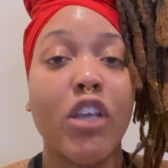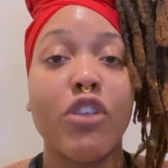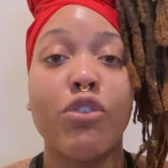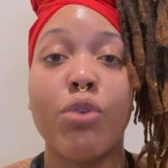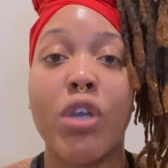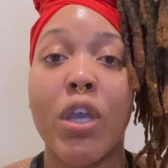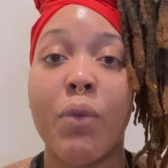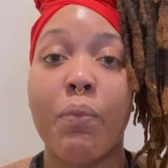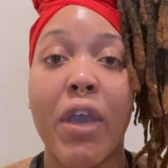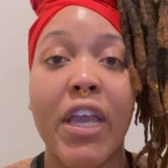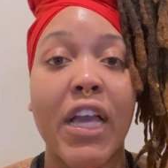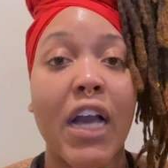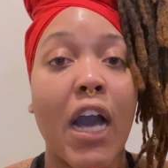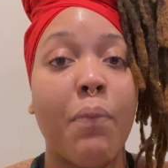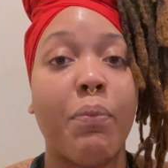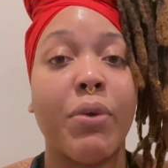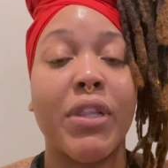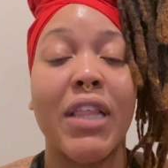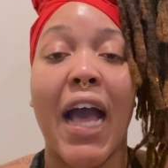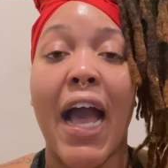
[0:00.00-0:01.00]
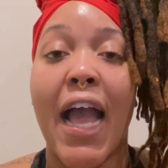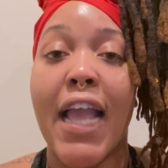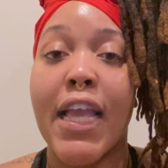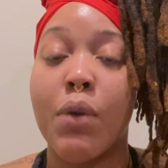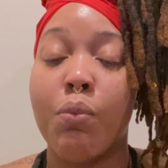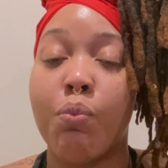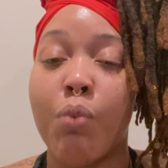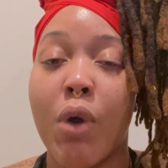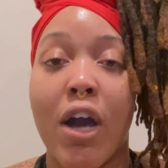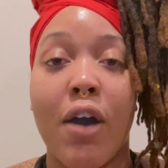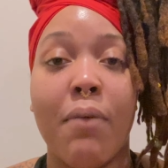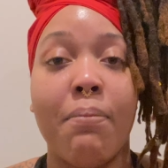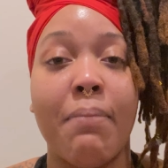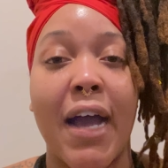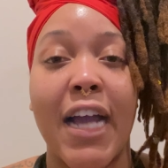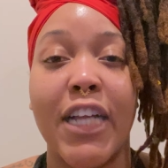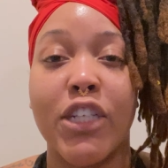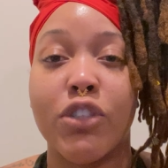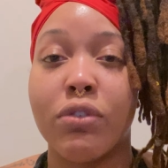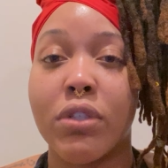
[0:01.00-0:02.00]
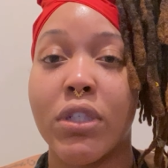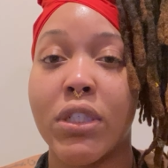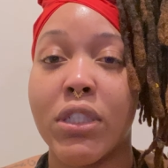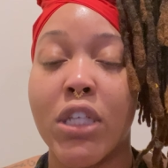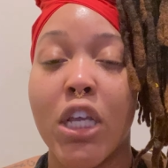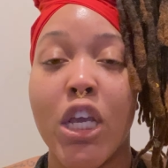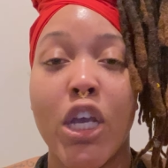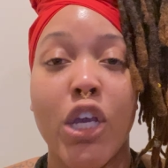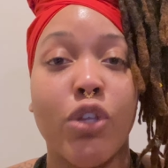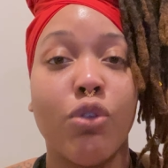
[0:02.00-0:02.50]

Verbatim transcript: You can wake up with I am well mantras.